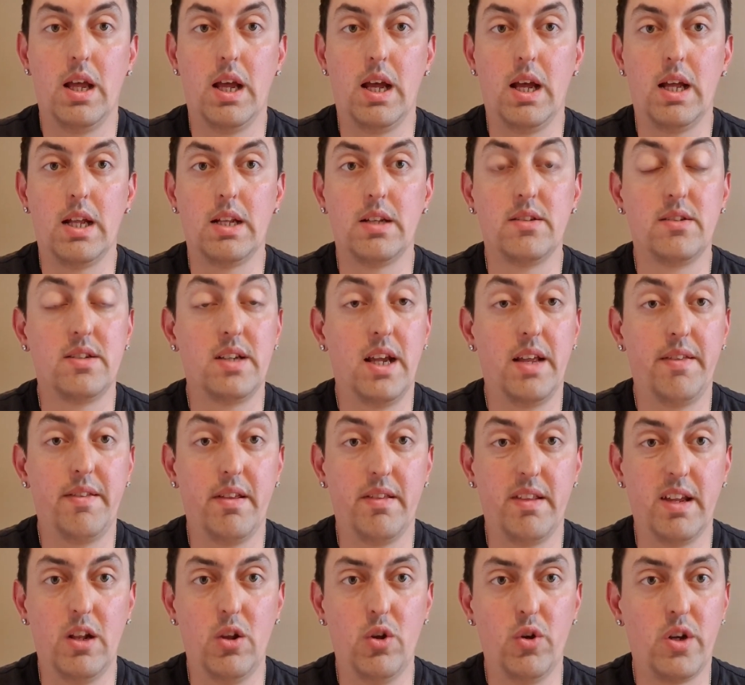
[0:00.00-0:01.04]
and
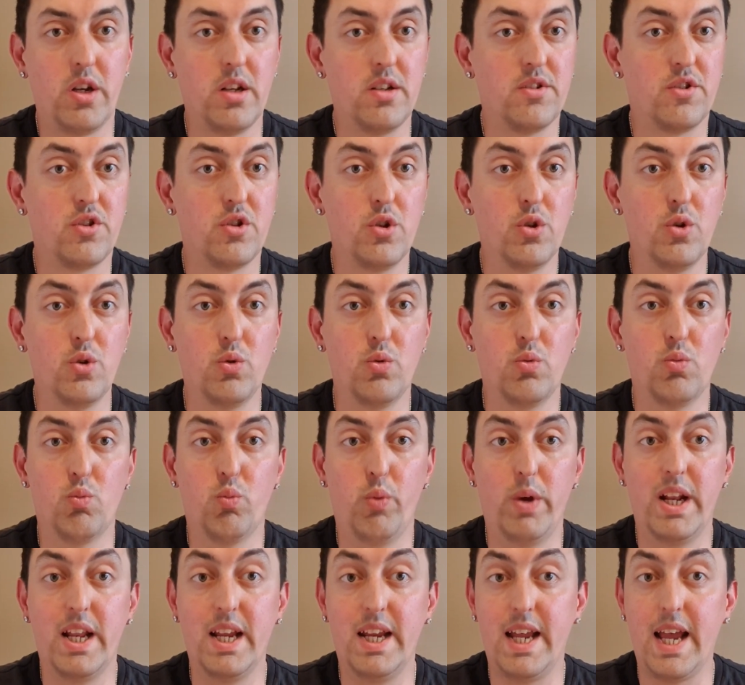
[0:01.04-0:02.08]
they're looking to
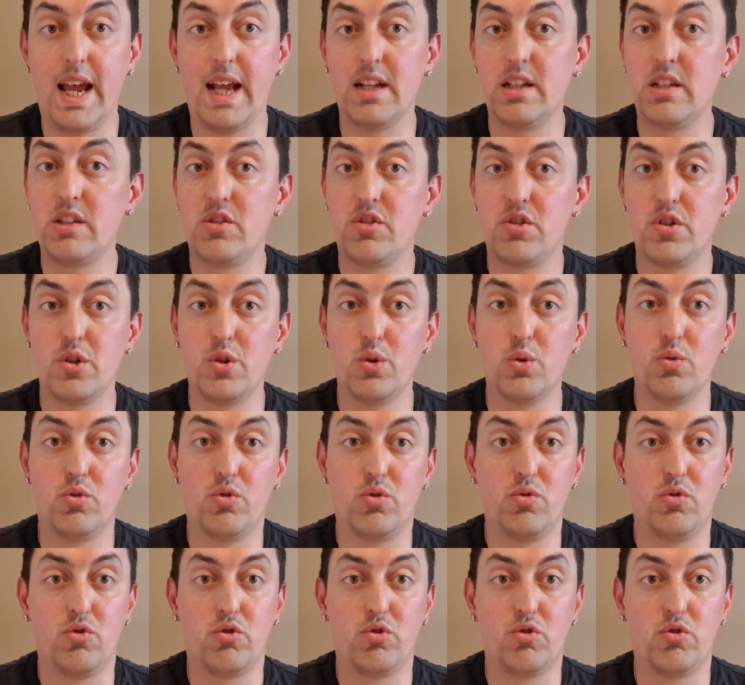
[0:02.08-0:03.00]
win again to